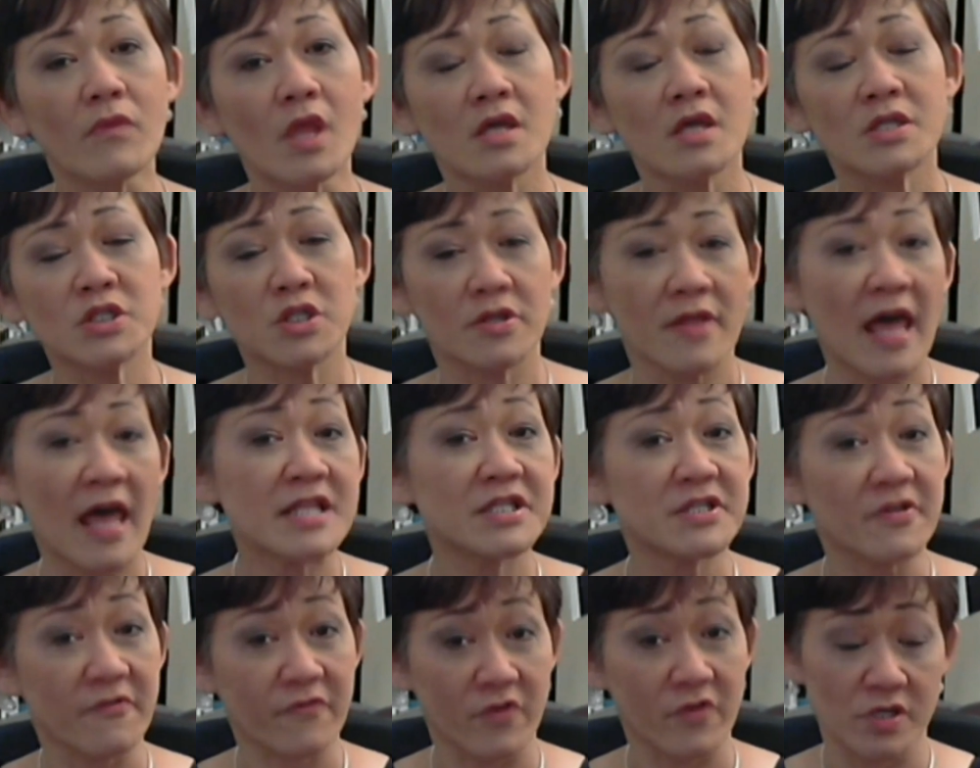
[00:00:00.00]
So
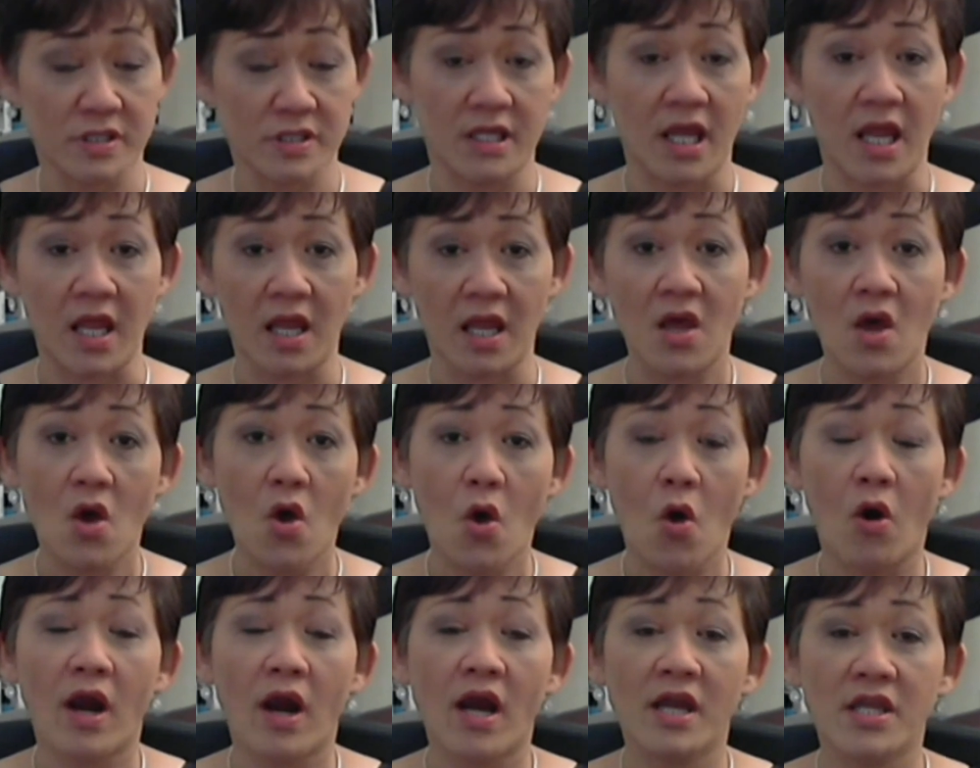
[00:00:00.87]
that's the first thing.
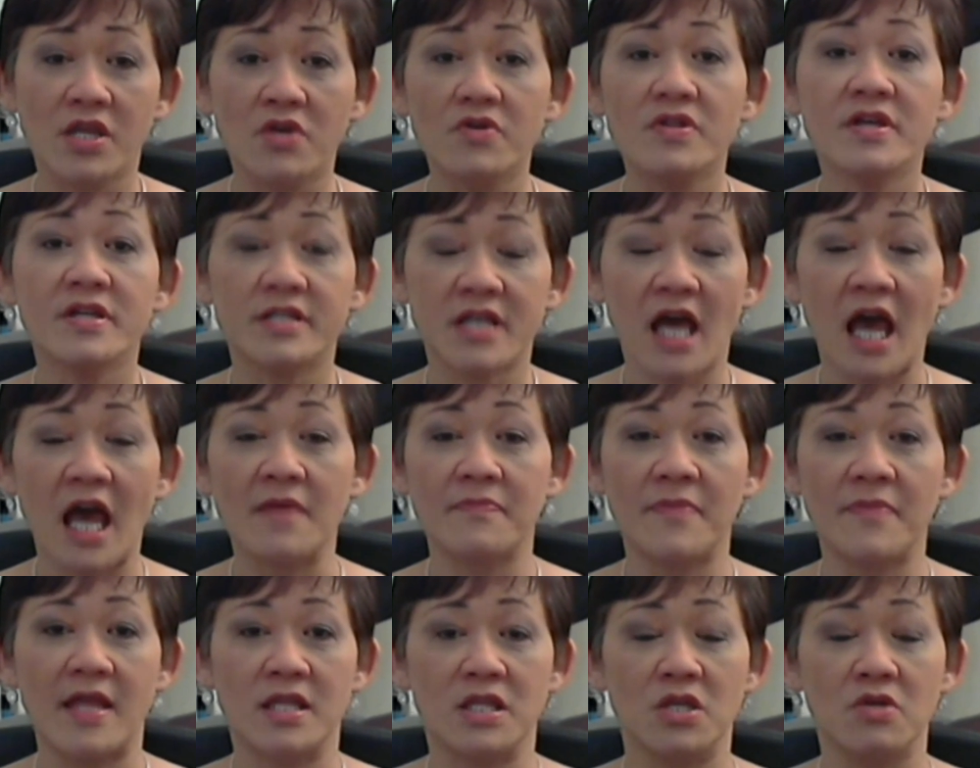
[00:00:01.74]
Or are you the
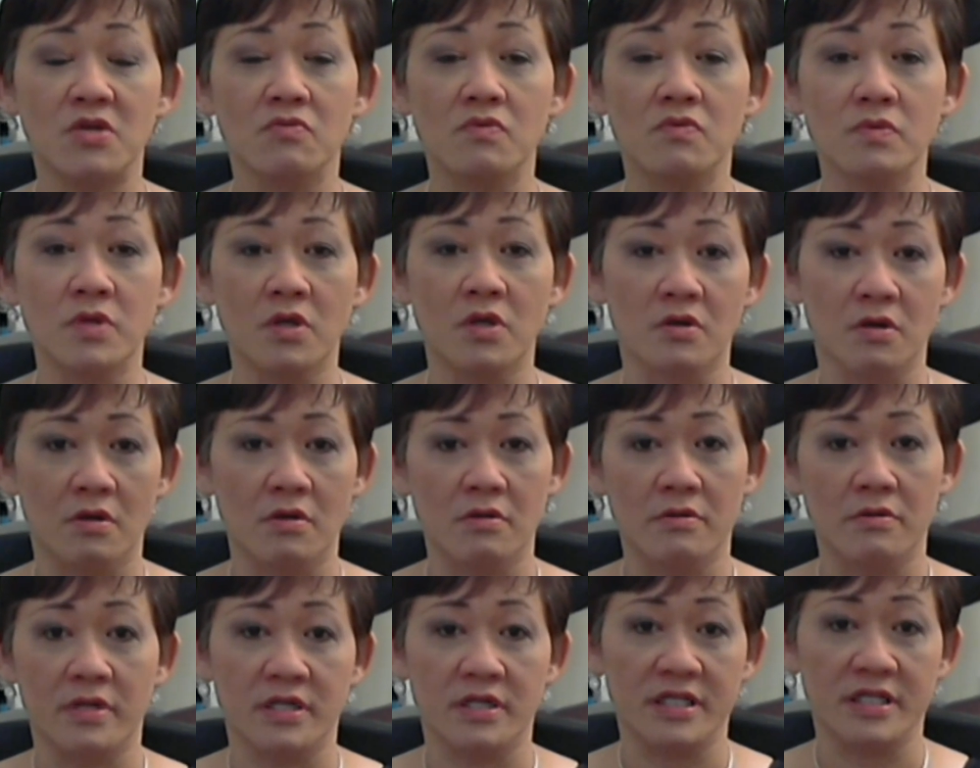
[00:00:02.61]
type that
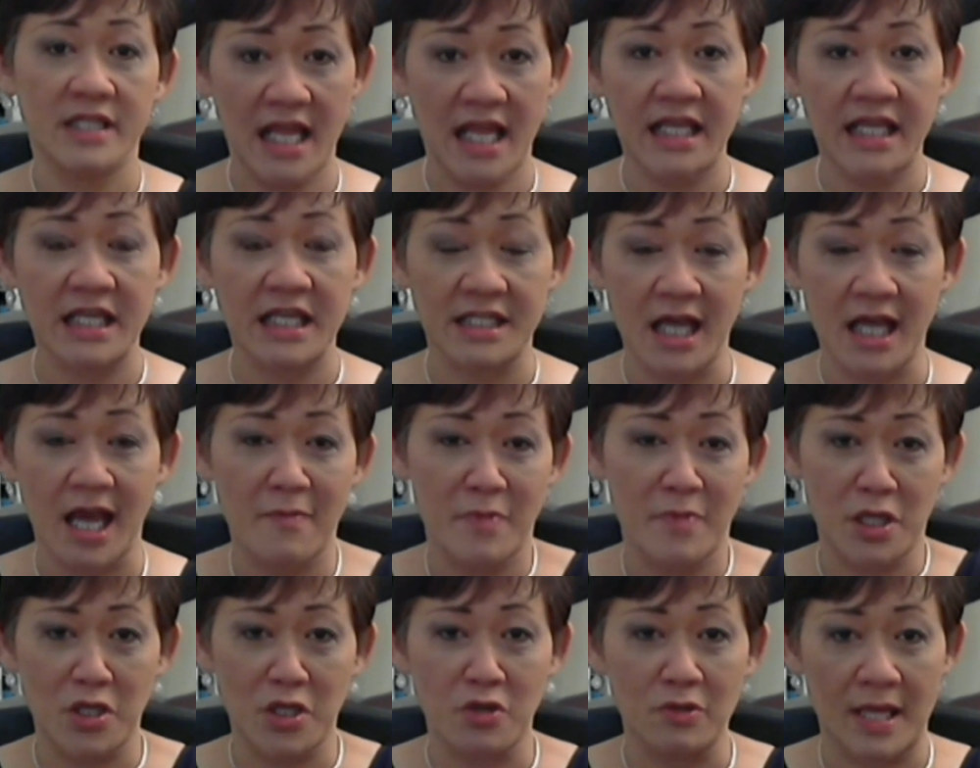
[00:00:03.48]
you're the techie
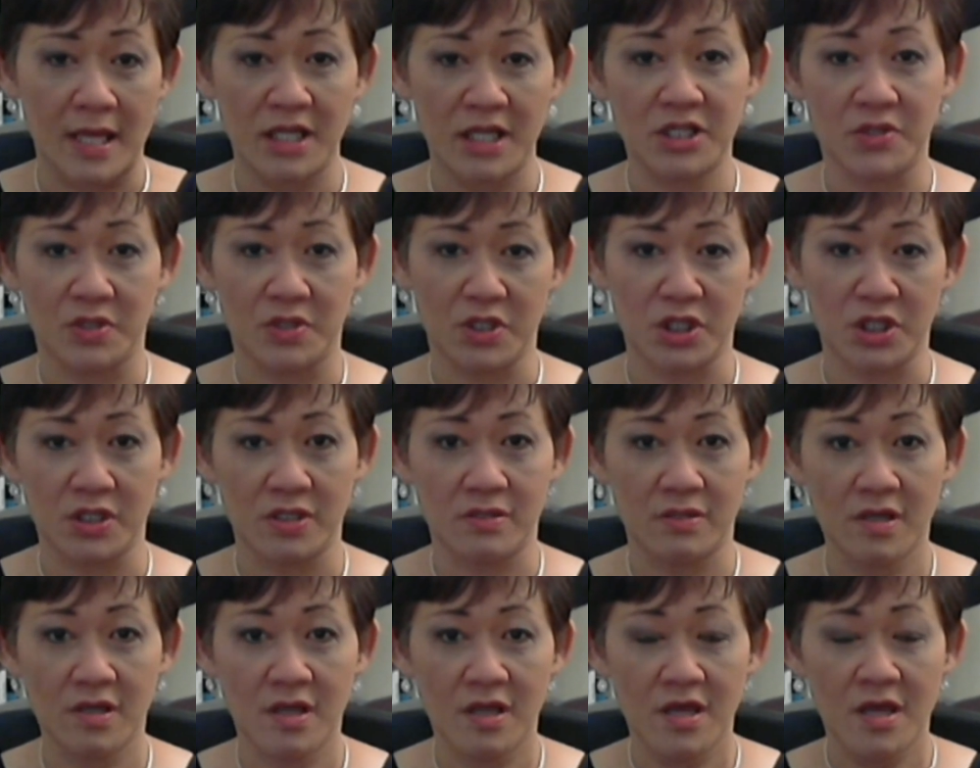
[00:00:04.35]
type and you like to
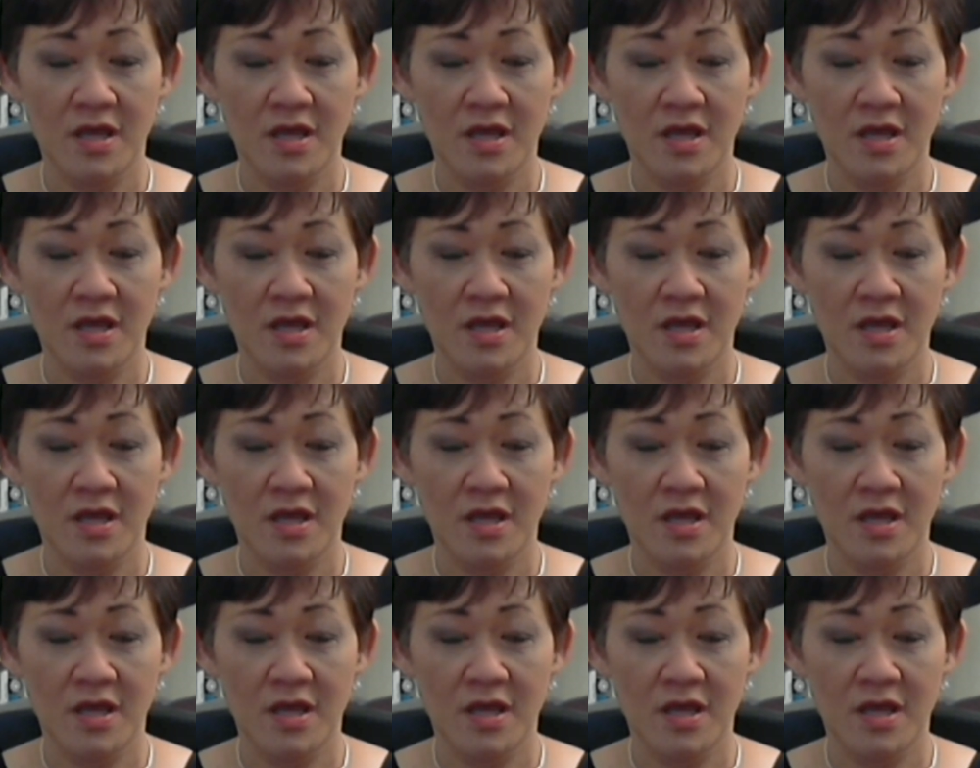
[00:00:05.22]
just